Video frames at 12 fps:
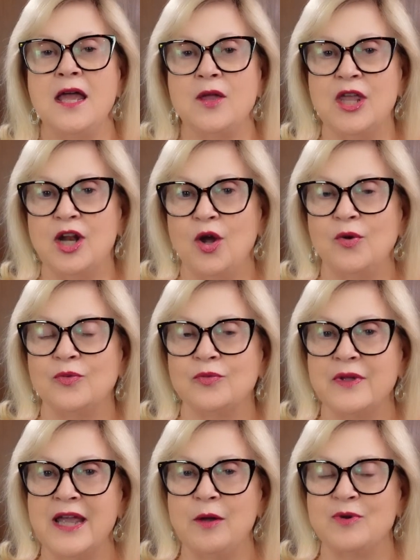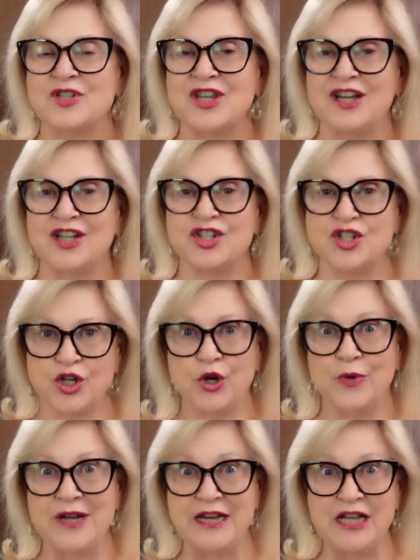you know, it was a
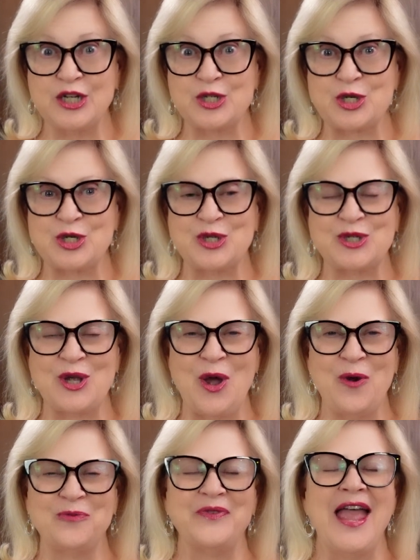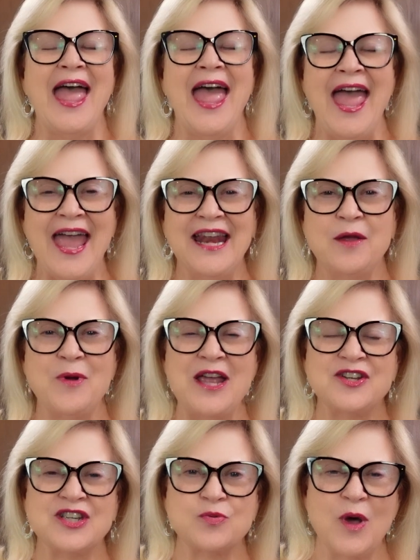sugary dish. So
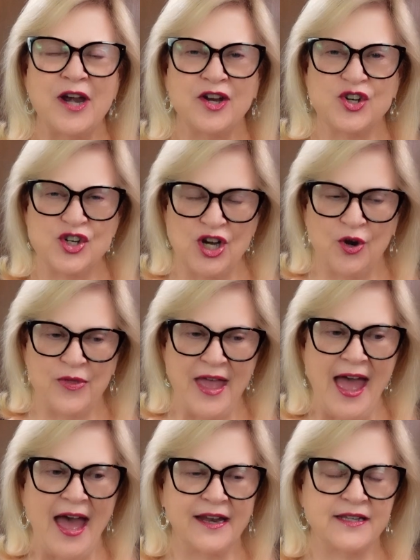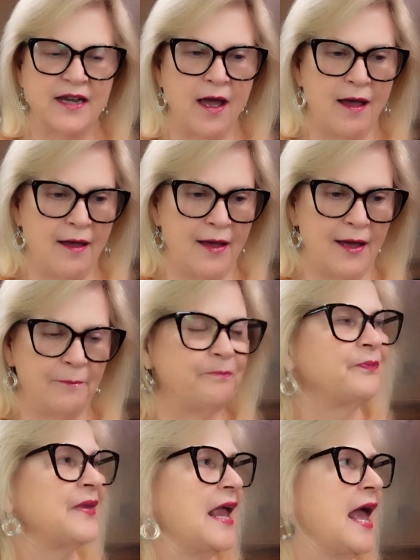anyway, just wanted to share that.
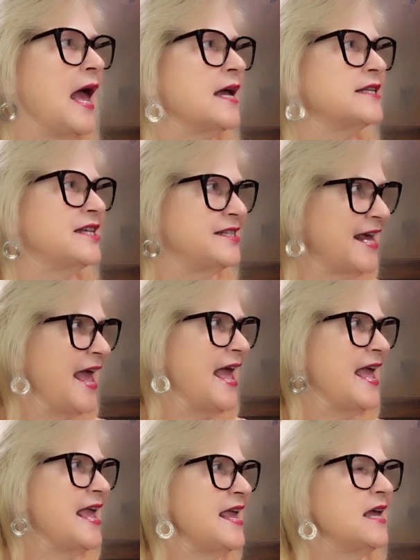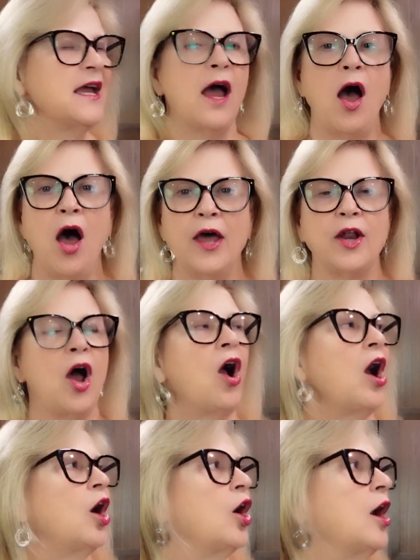Um, today on
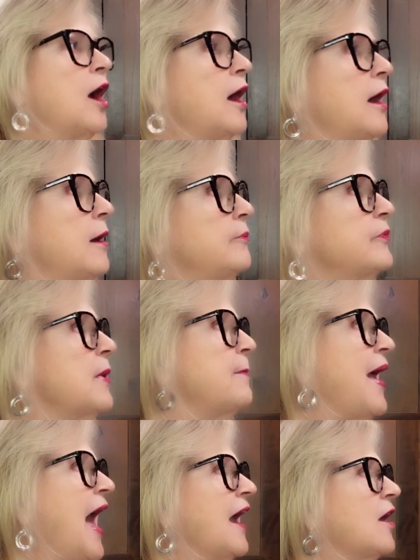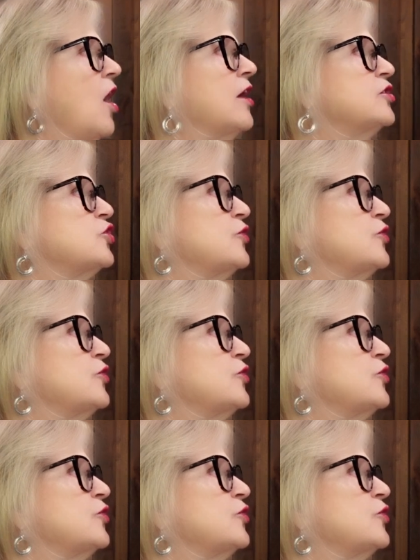our um, Back on